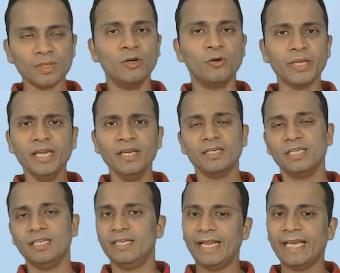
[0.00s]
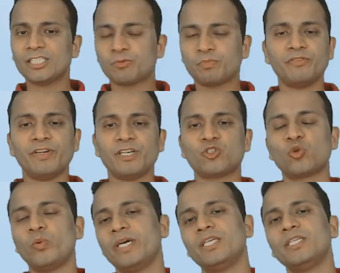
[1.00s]
Okay, next perfect
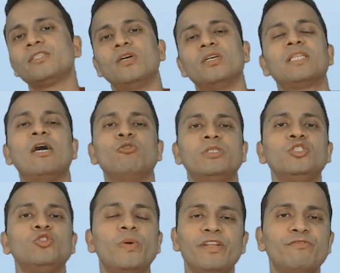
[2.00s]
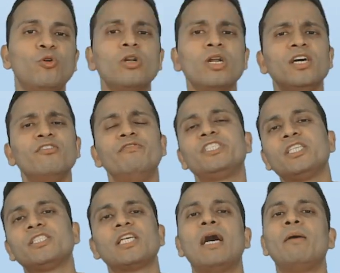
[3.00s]
square is 1024, which
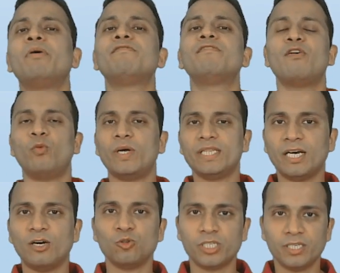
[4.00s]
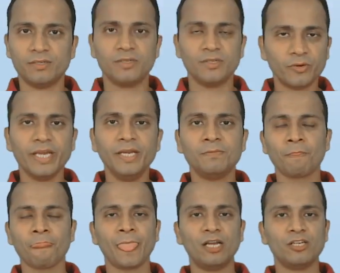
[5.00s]
is above 1000. Okay,
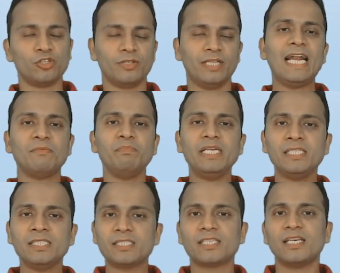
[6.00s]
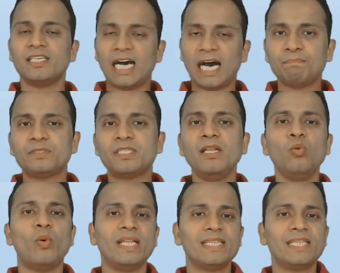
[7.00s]
so that means up till
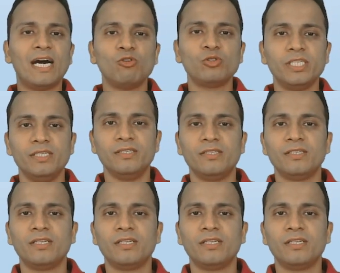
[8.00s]
1000,